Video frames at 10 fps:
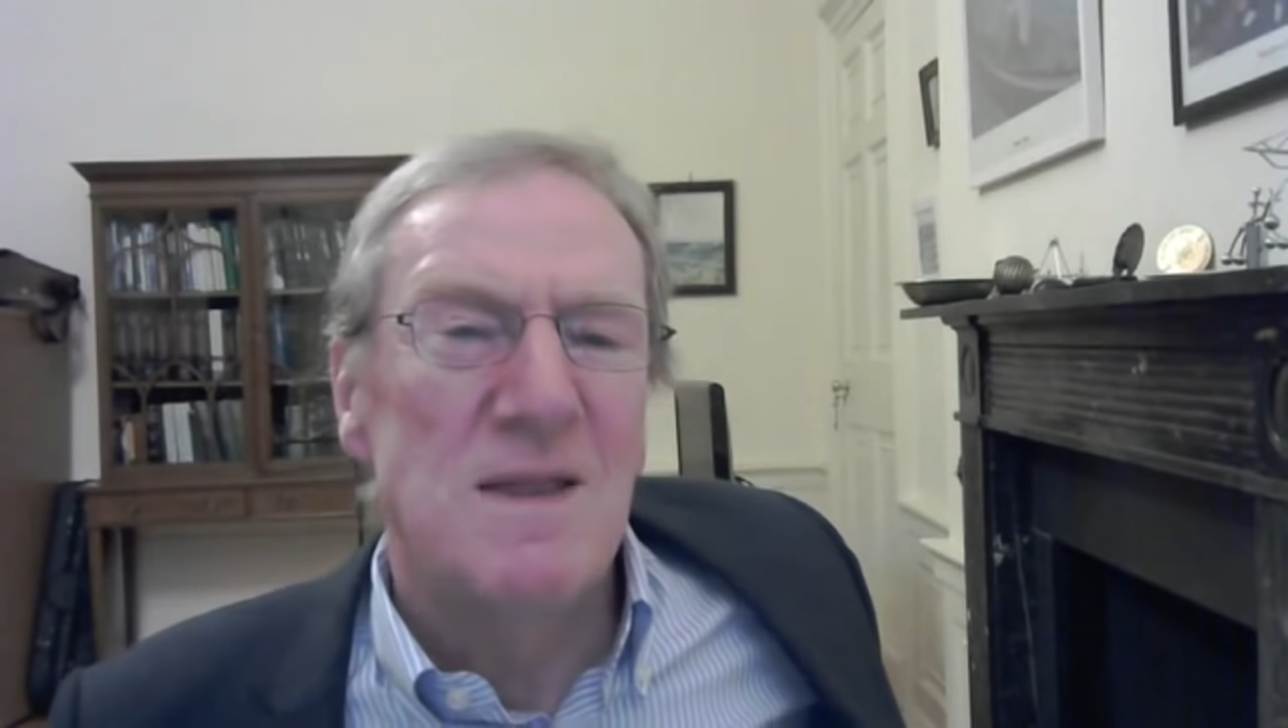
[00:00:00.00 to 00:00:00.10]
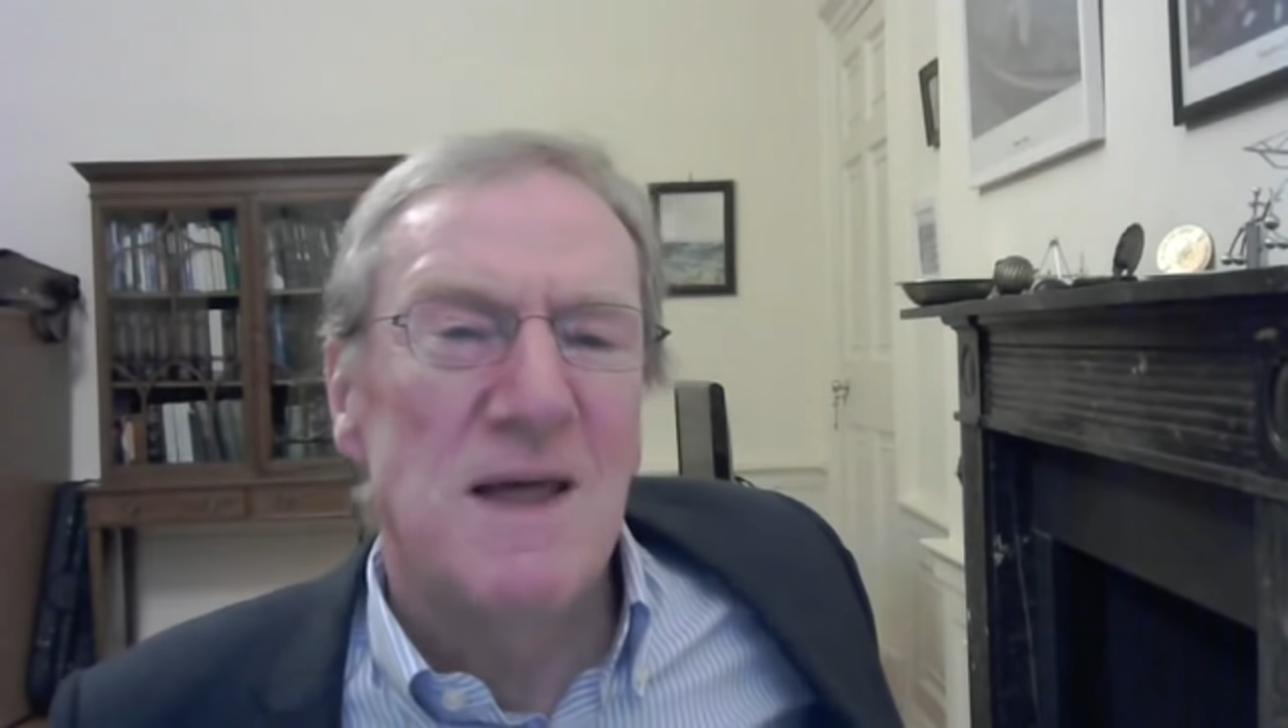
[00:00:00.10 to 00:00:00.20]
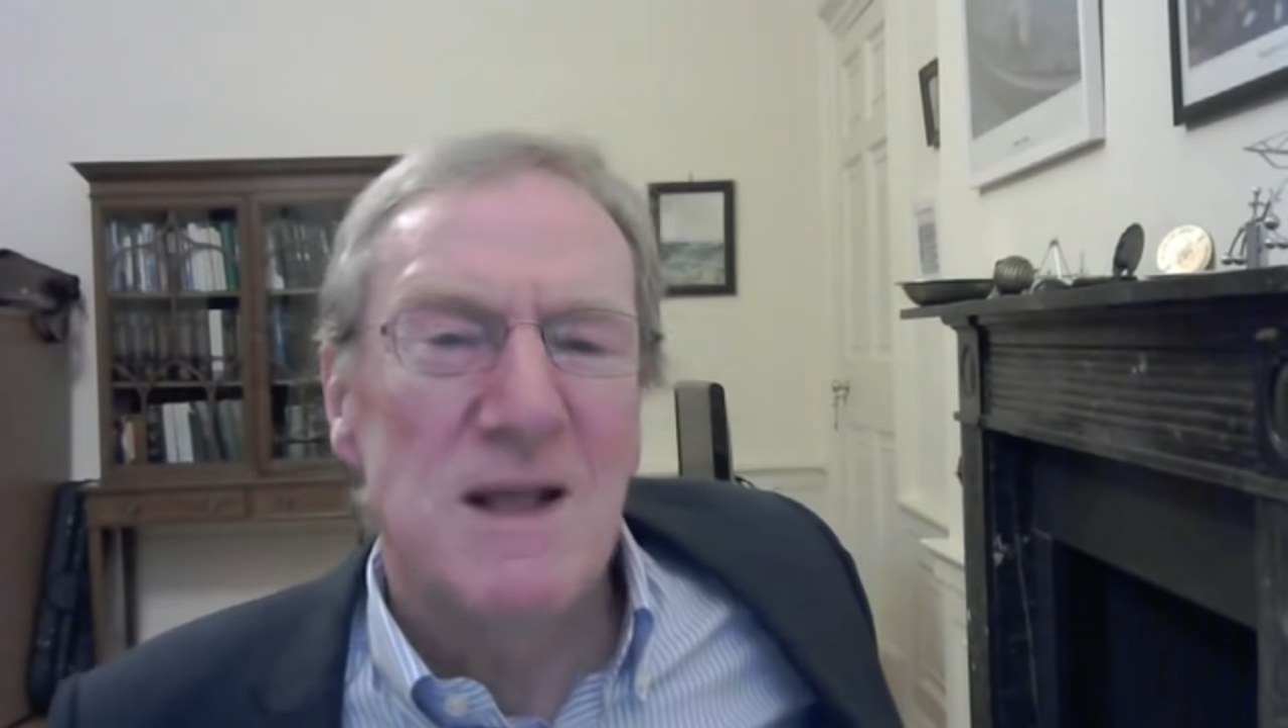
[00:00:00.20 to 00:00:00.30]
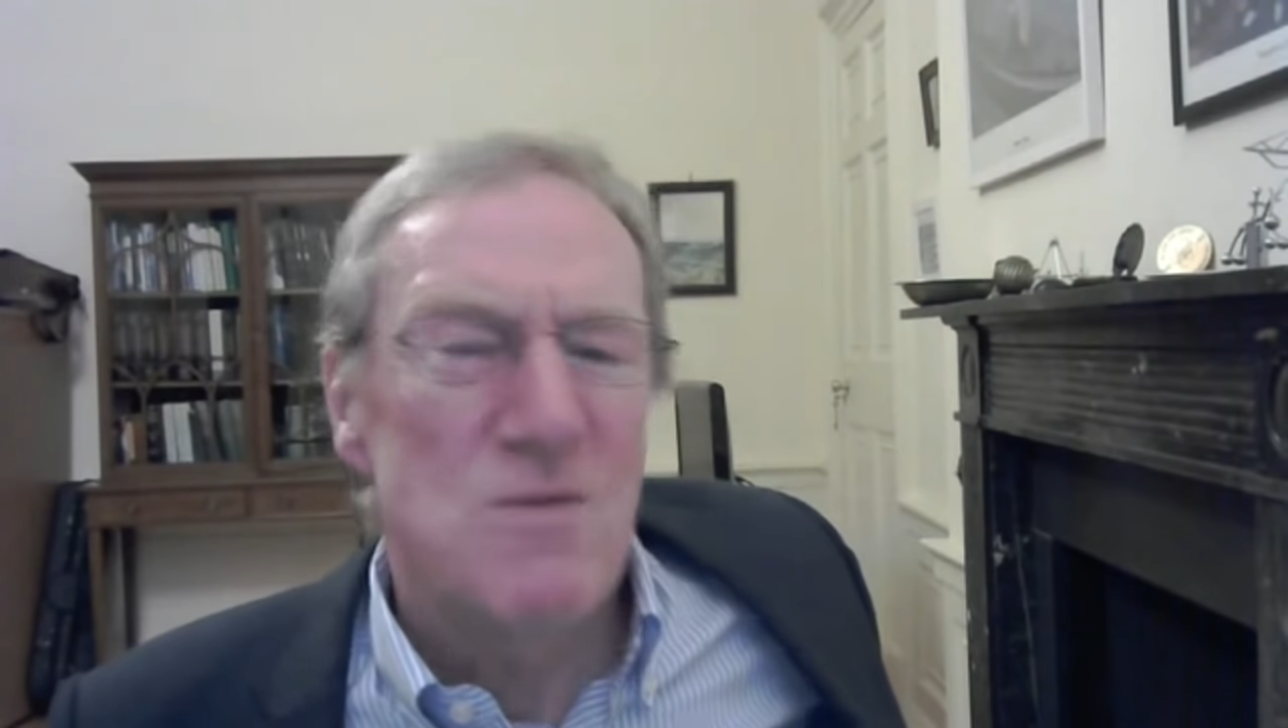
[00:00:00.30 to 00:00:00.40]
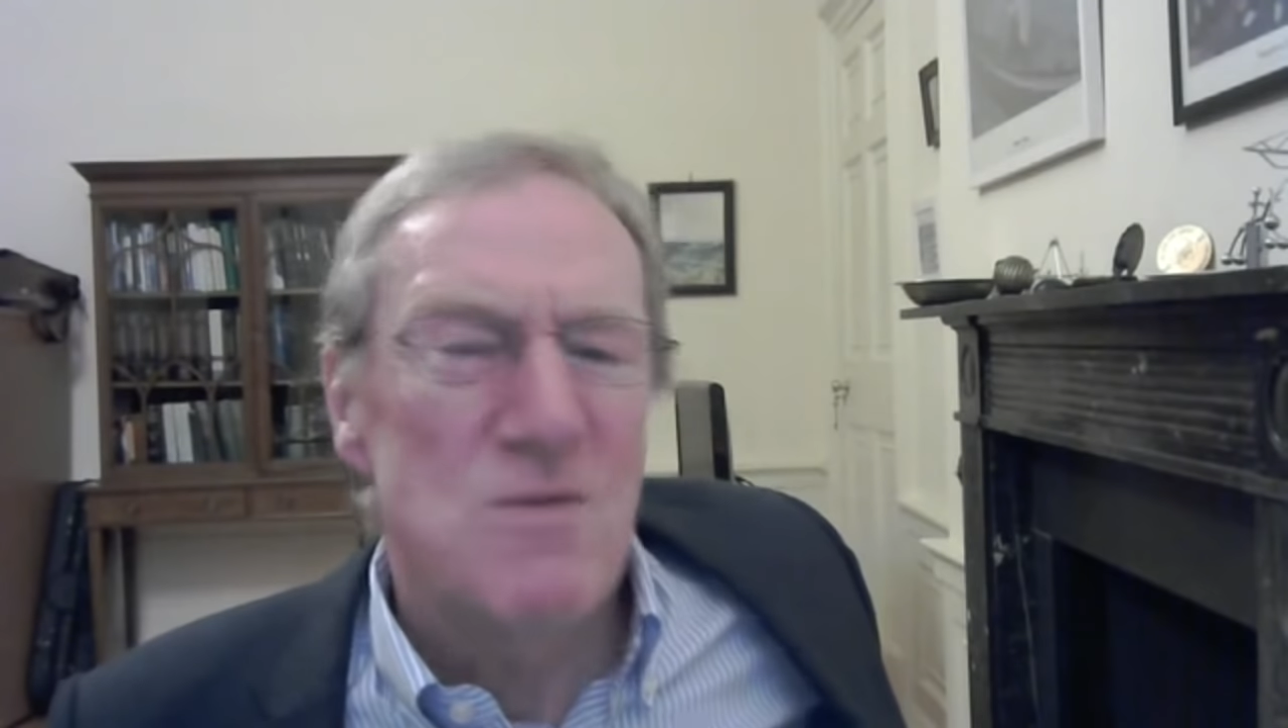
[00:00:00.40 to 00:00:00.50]

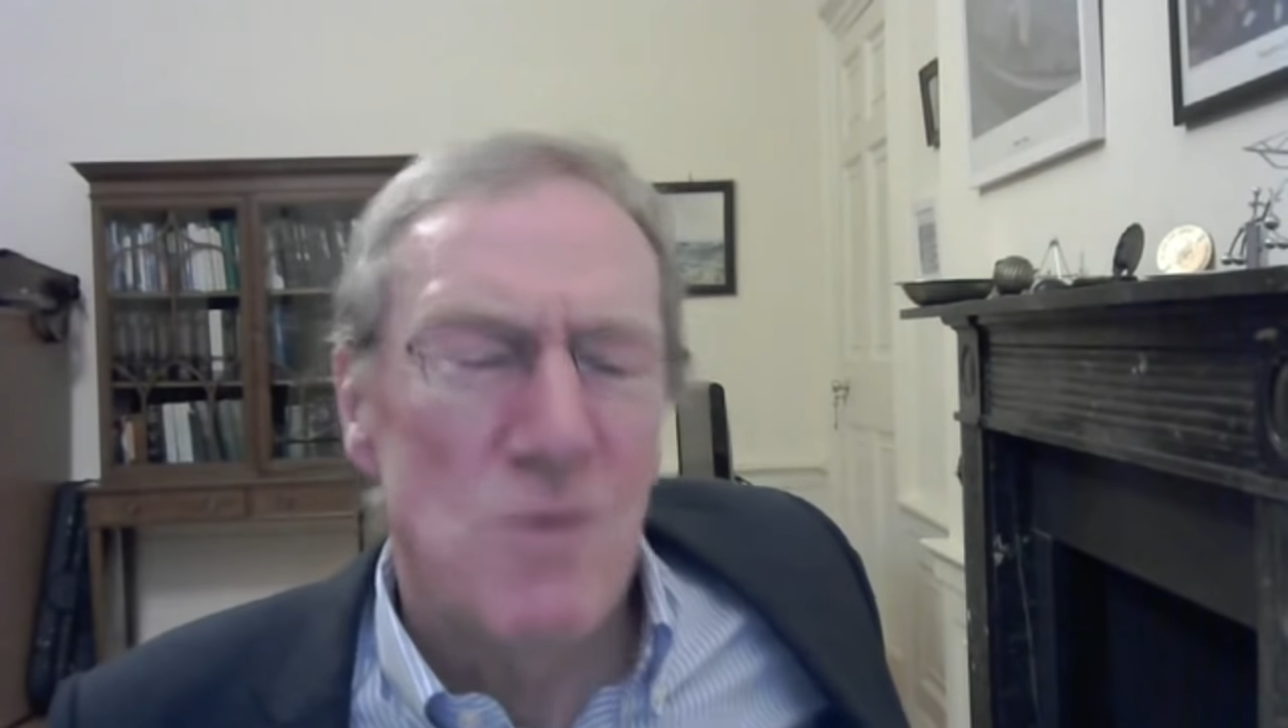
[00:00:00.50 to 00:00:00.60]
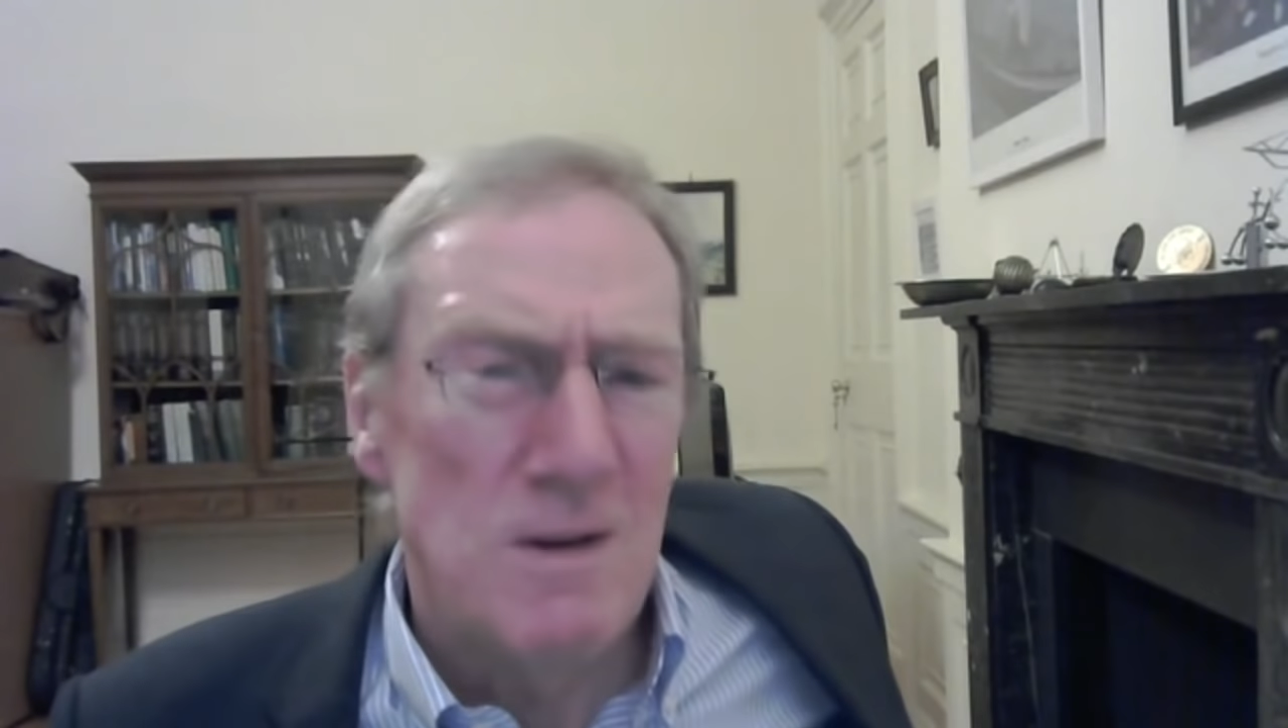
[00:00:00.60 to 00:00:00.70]
And that is